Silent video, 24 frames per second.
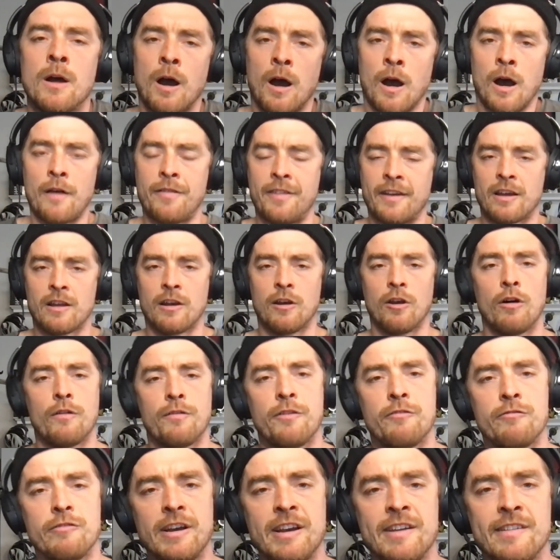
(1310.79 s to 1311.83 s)
I think a lot of the
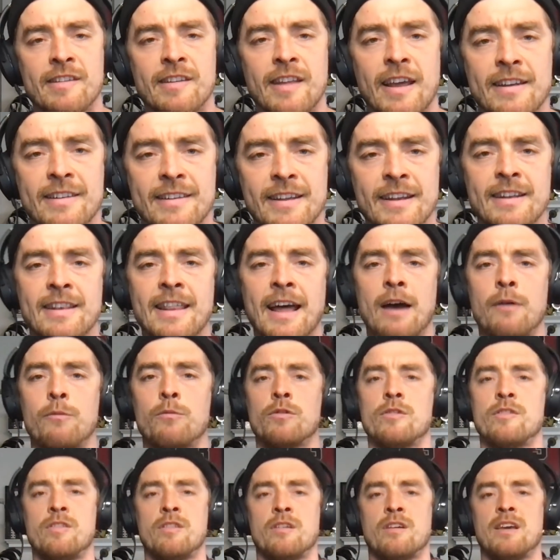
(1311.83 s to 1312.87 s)
reason they did that
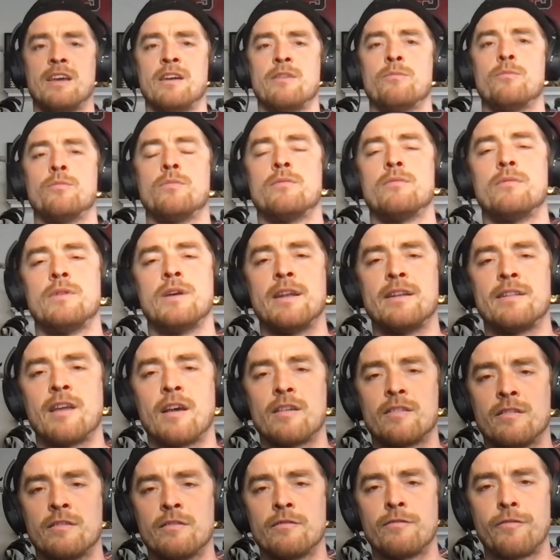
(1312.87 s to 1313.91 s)
was that it
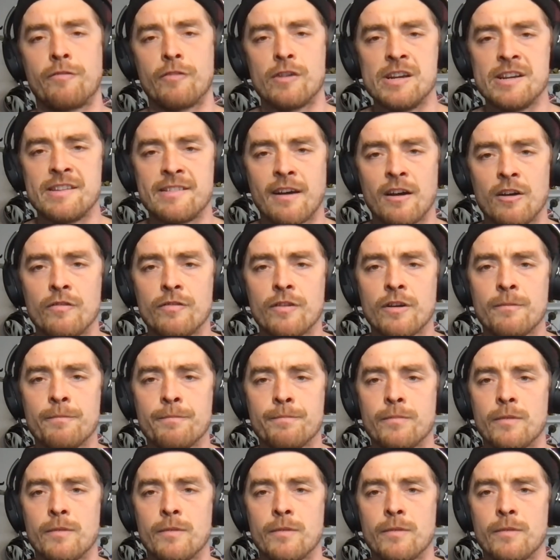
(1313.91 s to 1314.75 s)
doesn't freeze over,